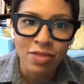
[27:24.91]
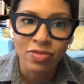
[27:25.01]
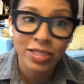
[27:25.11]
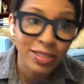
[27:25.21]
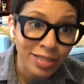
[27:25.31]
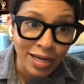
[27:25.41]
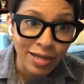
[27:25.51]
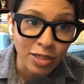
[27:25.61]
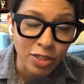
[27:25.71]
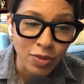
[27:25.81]
this
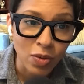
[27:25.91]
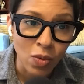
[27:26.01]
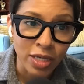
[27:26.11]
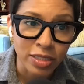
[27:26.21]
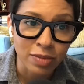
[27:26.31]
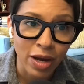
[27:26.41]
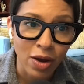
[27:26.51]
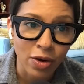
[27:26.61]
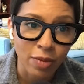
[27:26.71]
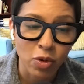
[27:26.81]
state can do what it wants
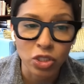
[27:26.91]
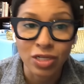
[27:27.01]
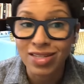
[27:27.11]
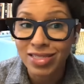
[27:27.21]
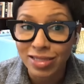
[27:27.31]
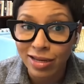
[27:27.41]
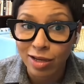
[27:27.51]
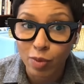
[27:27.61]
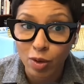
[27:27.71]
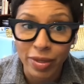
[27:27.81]
about abortion, and this state
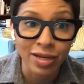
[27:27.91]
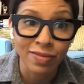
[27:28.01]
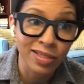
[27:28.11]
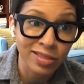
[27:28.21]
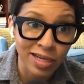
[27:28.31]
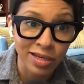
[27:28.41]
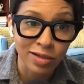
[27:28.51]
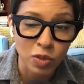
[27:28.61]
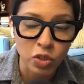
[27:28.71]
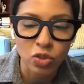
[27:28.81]
can permit it, and this state
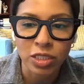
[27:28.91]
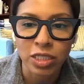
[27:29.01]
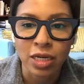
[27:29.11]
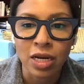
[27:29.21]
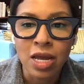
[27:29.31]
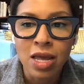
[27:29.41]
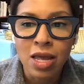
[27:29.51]
can restrict it,